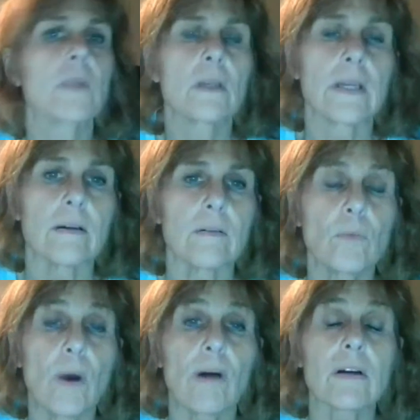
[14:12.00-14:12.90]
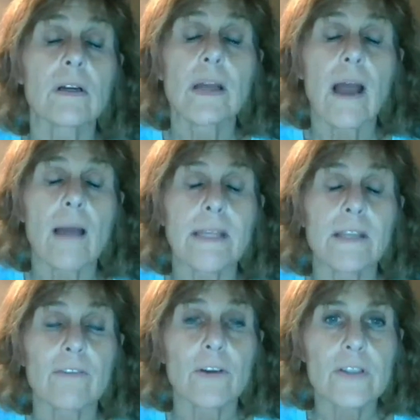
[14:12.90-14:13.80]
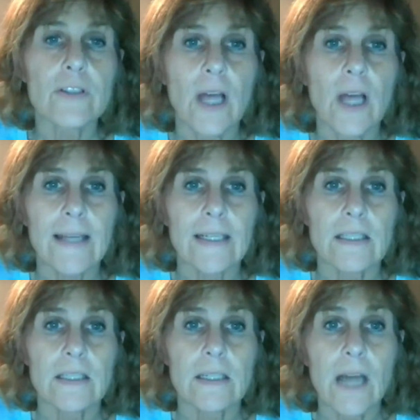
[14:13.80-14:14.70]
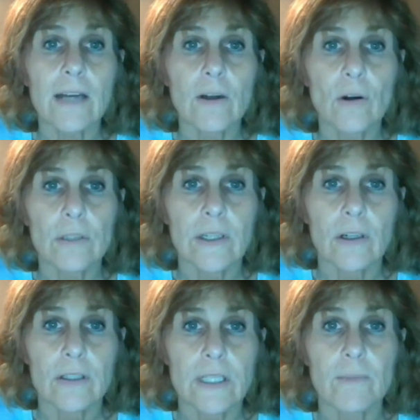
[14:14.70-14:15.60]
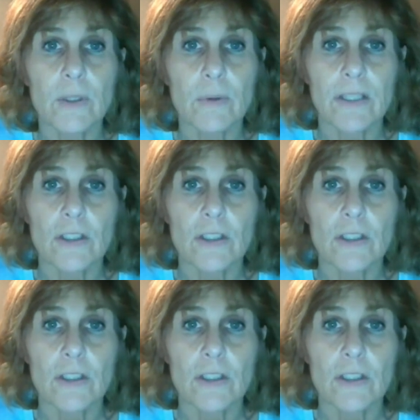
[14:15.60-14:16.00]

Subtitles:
Yeah. Well, I mean, the first line is not only are some U.S.